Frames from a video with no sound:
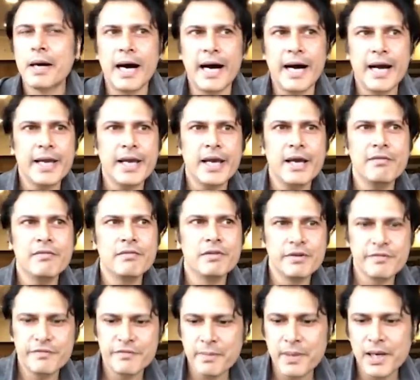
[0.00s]
I have
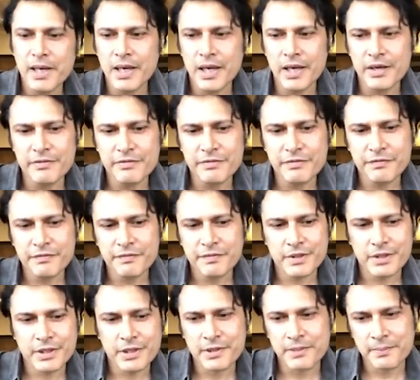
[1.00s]
lived my life
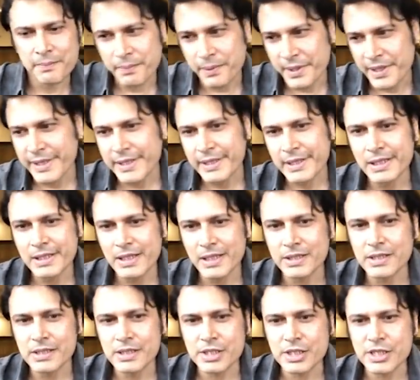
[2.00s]
completely
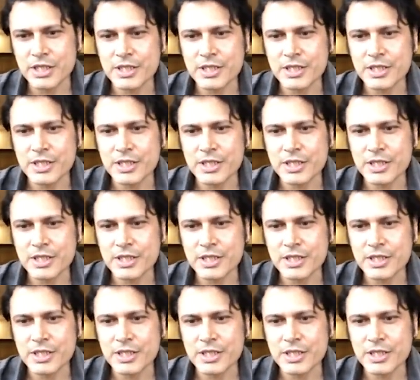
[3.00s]
like this.